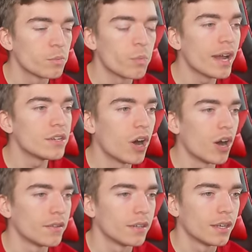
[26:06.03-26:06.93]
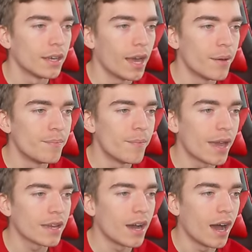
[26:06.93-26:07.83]
why not? A
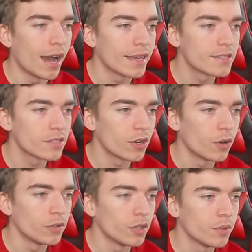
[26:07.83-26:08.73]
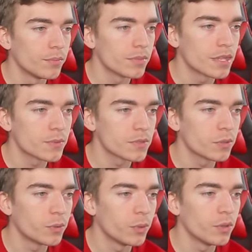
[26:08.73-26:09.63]
Mega Ice Golem. This one's
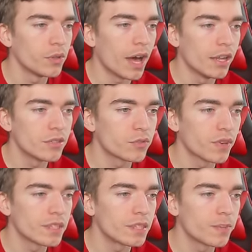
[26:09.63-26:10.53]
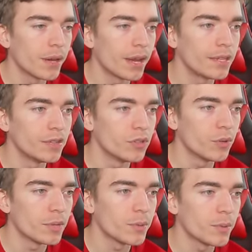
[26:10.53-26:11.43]
cool. Underrated pet.
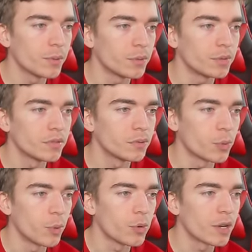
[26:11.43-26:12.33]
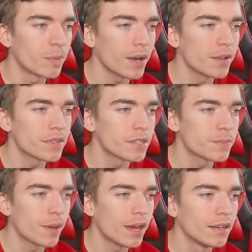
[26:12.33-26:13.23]
Not many people talk about this
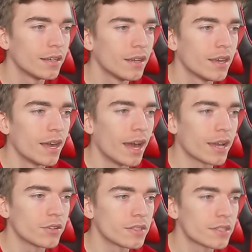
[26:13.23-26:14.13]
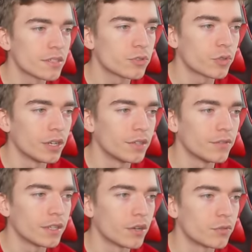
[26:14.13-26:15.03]
pet. I got this in a trading
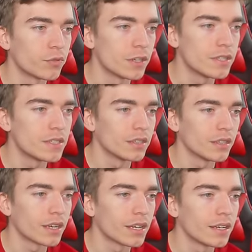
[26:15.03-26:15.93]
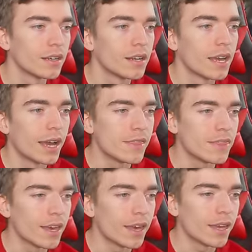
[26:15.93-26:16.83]
video recently. And
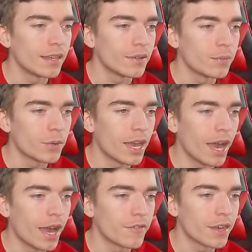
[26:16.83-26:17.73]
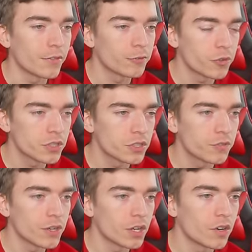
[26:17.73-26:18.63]
then we have a Frost
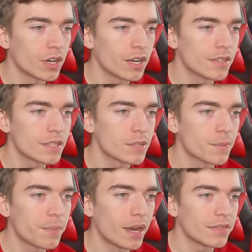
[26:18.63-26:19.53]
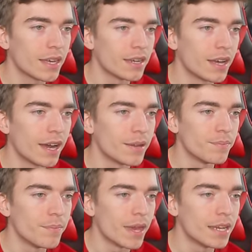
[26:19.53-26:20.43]
Fury. This is a pet that I
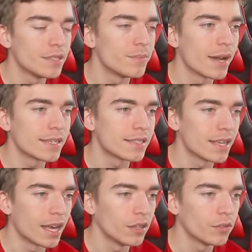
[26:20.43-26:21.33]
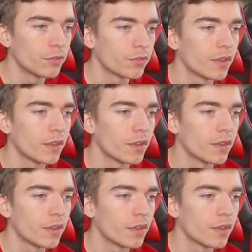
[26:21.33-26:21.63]
made myself.